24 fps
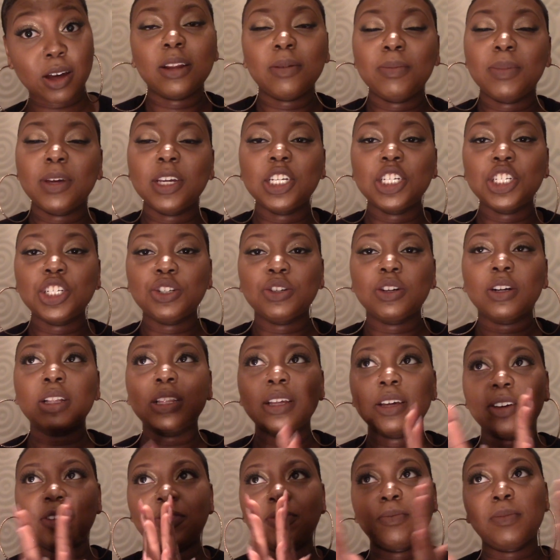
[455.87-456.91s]
It'll be
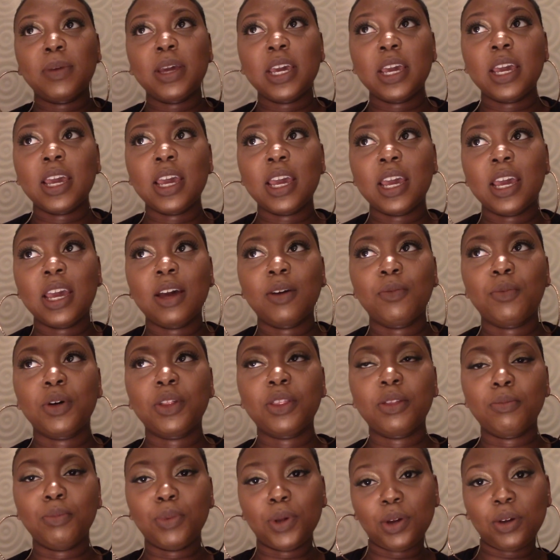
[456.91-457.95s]
strictly of me
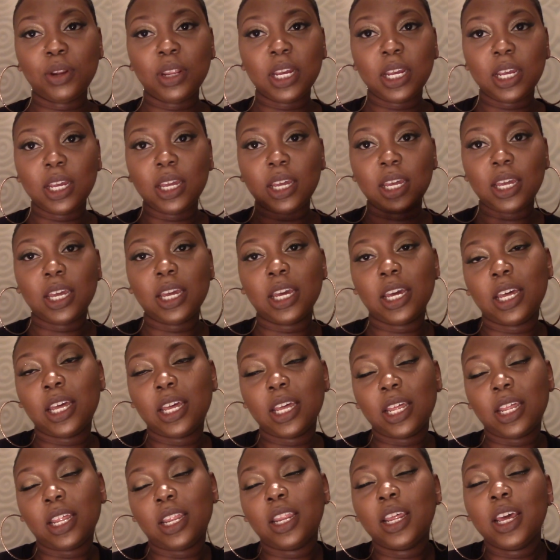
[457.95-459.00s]
with beauty
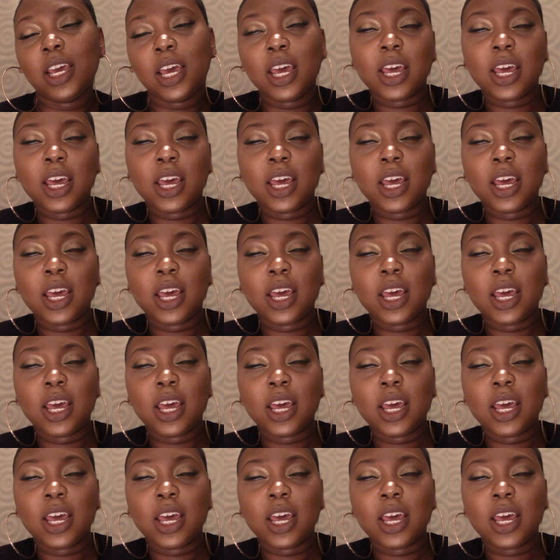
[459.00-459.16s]
and